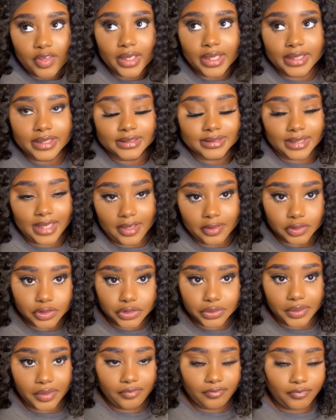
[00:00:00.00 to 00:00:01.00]
like it's kind of
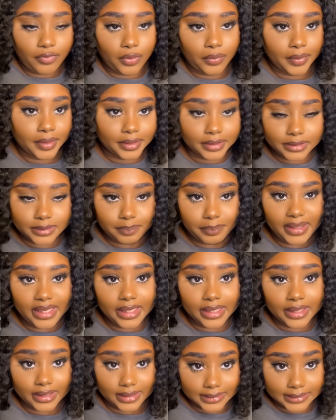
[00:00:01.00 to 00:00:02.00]
straightforward. It's
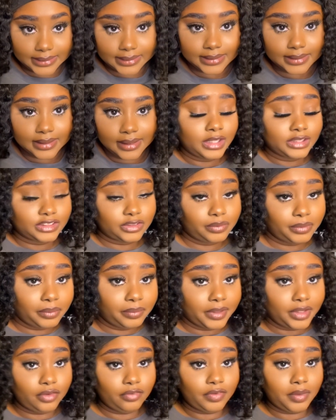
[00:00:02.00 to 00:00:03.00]
peanuts. So we
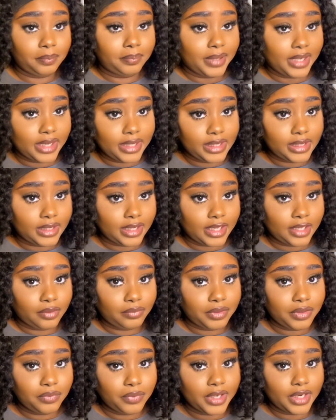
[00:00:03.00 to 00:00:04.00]
went over bunny cake,
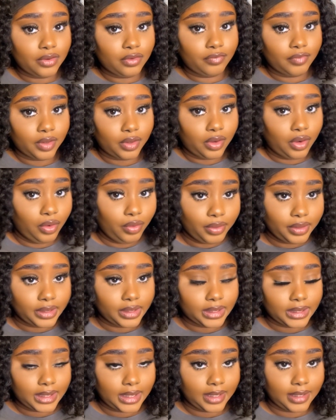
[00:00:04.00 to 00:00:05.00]
we went over
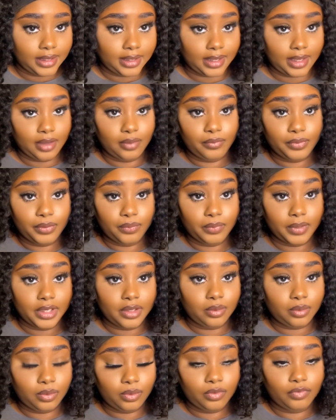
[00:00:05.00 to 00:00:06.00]
coconut cake, and we
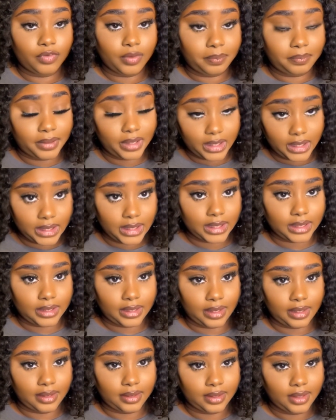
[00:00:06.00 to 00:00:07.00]
went over peanut
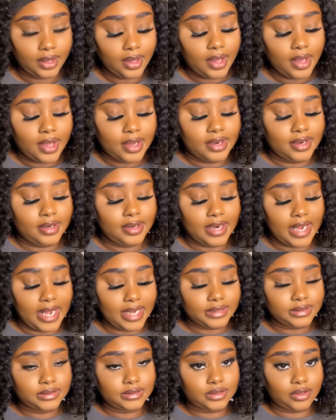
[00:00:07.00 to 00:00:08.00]
cake.
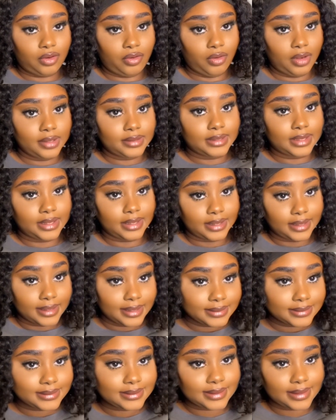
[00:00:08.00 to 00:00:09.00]
Next on the
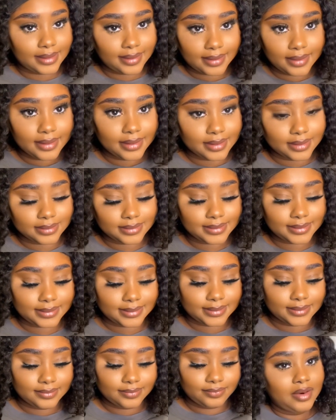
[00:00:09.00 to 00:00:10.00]
list
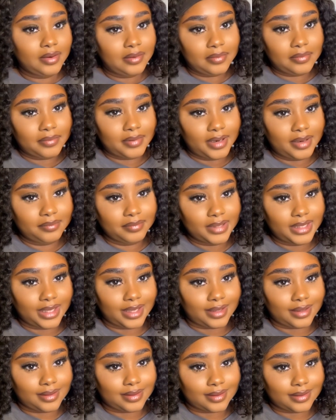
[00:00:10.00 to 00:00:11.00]
is rum
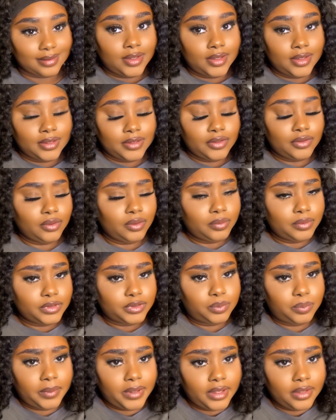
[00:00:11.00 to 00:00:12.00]
cake. You know
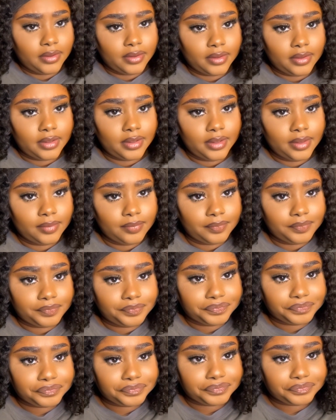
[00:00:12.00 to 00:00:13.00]
what's weird?
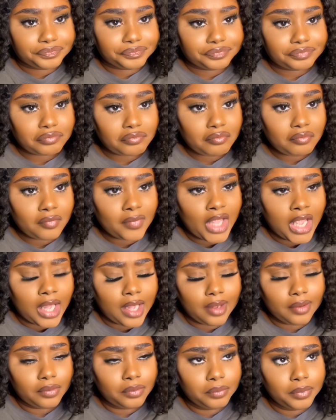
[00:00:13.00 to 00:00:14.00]

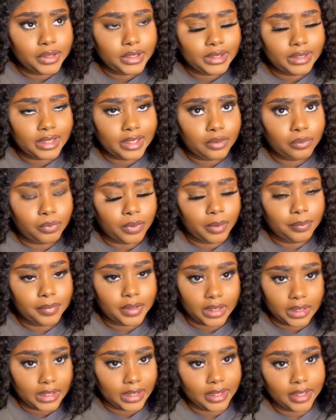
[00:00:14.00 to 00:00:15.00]
I don't really like rum
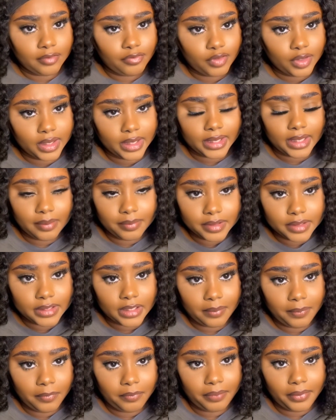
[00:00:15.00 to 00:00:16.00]
cake, and I feel like I'm the
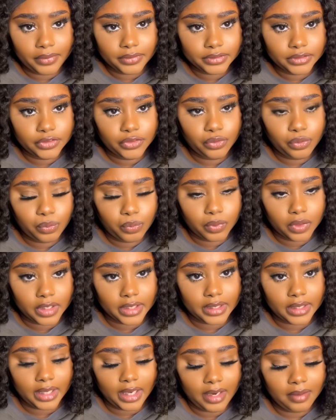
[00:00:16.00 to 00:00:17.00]
type of person who
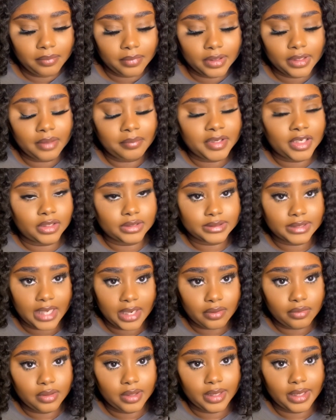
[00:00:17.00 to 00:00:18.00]
would. Let me not say I
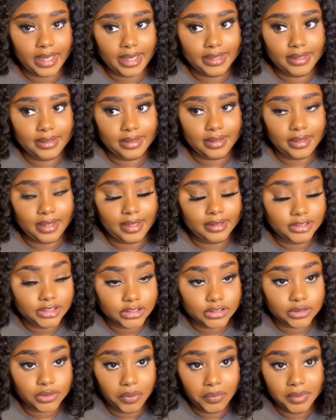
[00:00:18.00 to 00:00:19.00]
don't like it. I
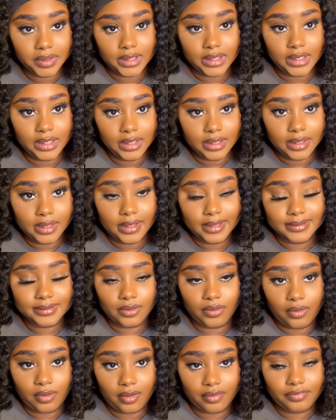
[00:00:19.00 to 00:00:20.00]
just don't eat it as
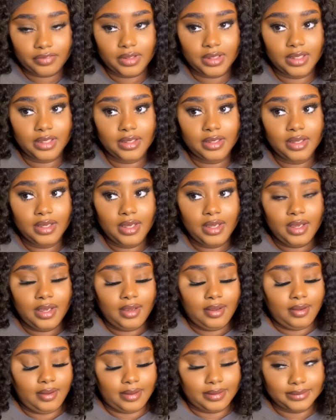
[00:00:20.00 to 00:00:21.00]
often
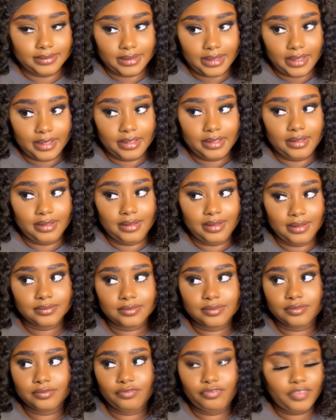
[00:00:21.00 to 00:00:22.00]
as I
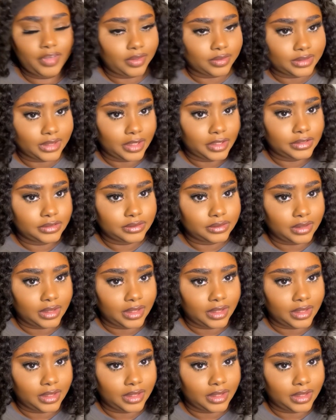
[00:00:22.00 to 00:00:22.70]
felt I